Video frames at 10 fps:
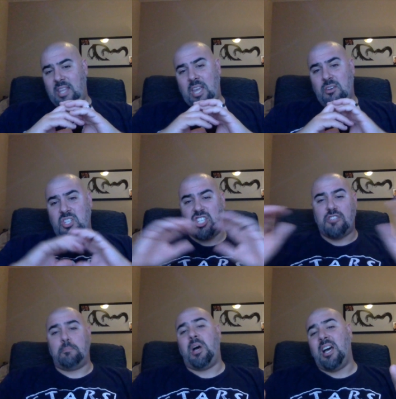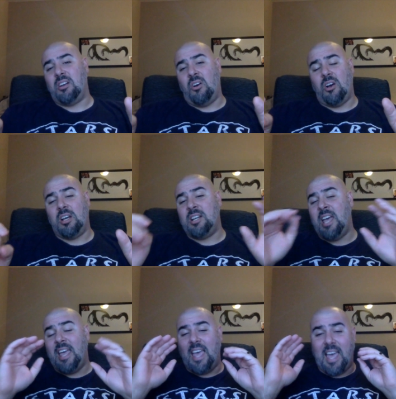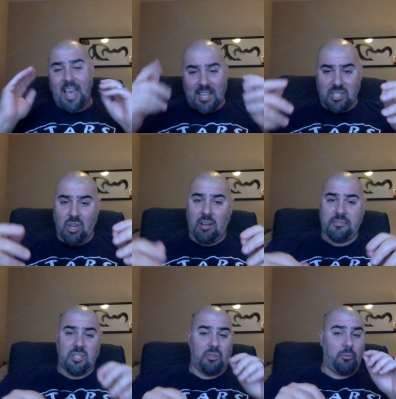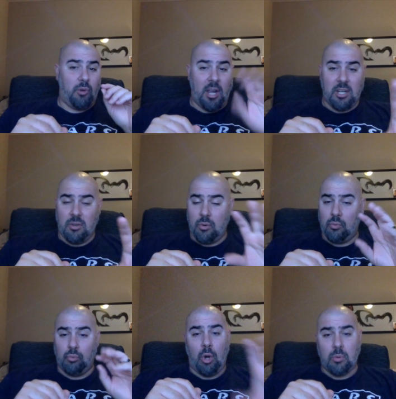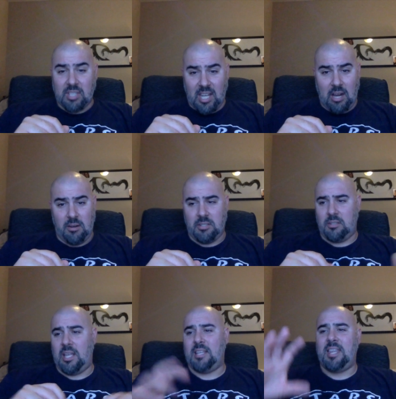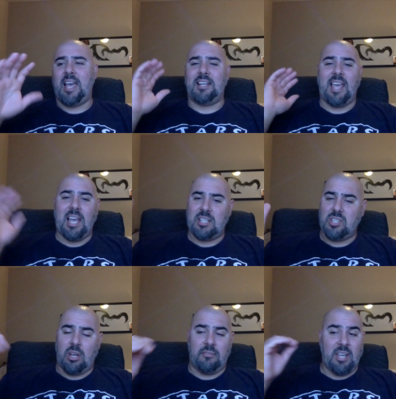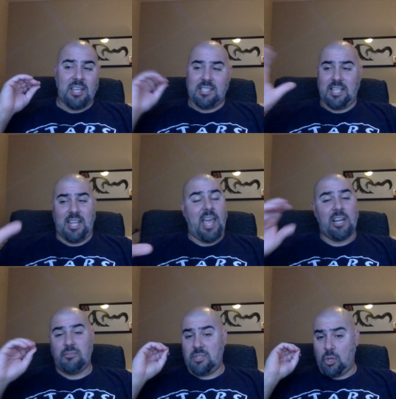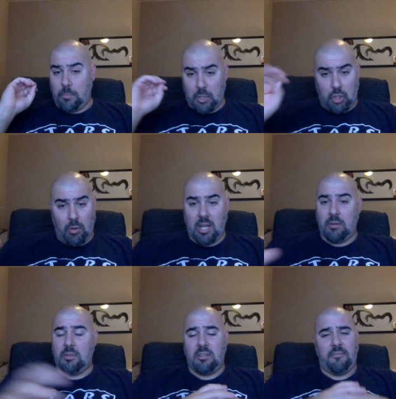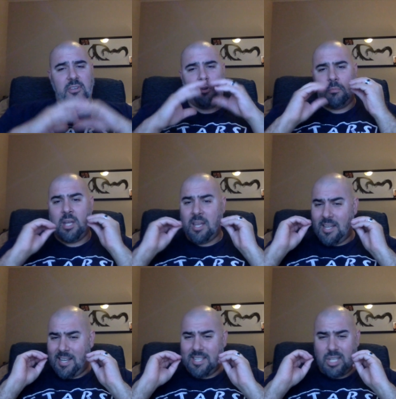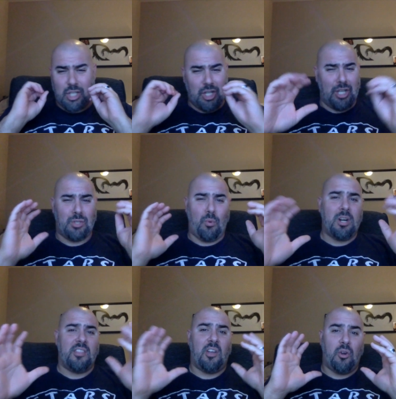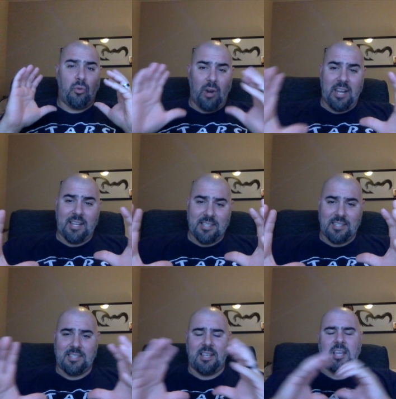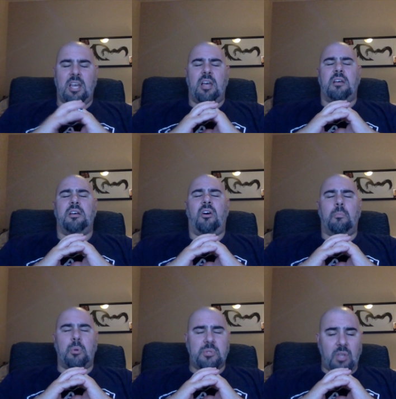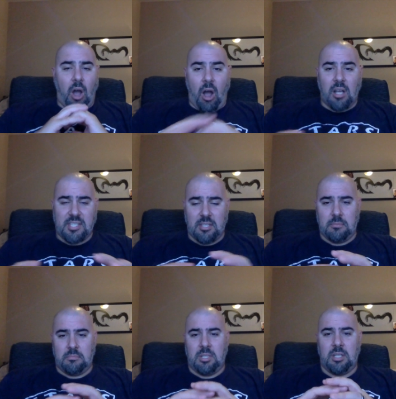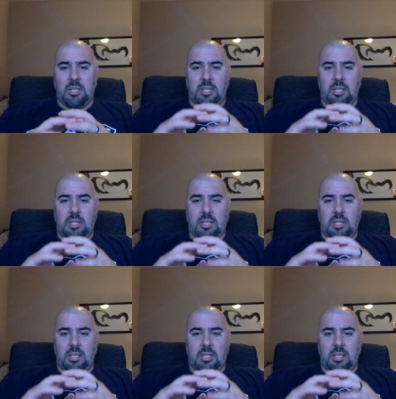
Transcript: They are spot on. Hats off to the writer who wrote the character like that, and hats off to the actress who portrayed her in the film, because she is one of the greatest, most awesome,